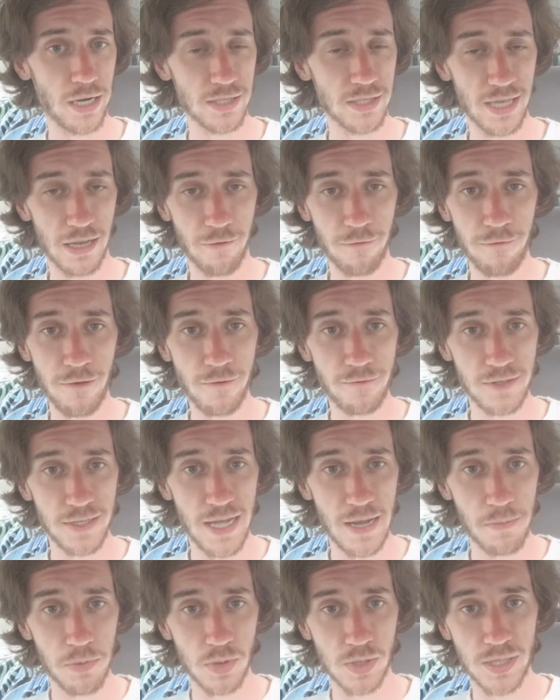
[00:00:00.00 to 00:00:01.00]
It's like
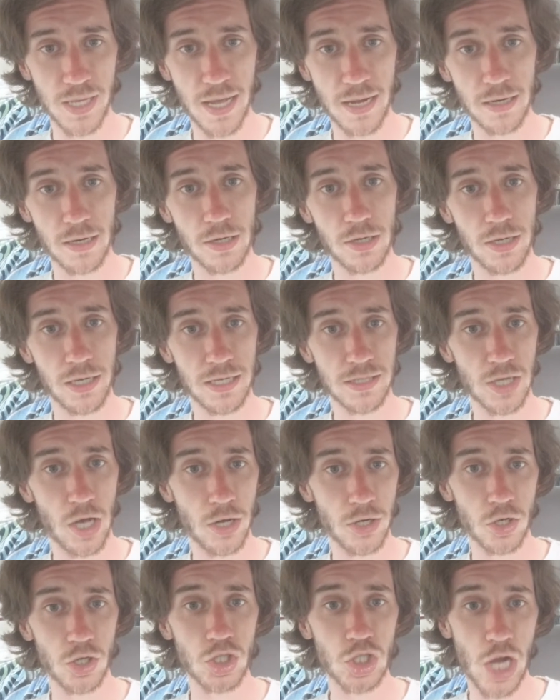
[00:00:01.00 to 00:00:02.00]
58% is
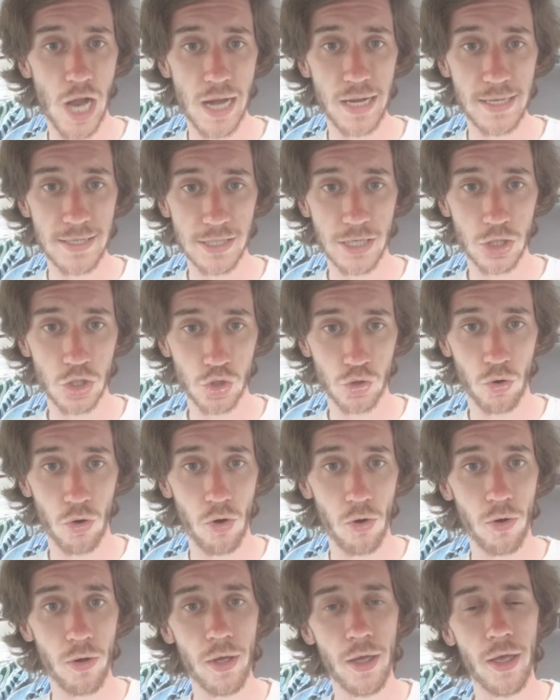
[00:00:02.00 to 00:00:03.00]
under Chinese control.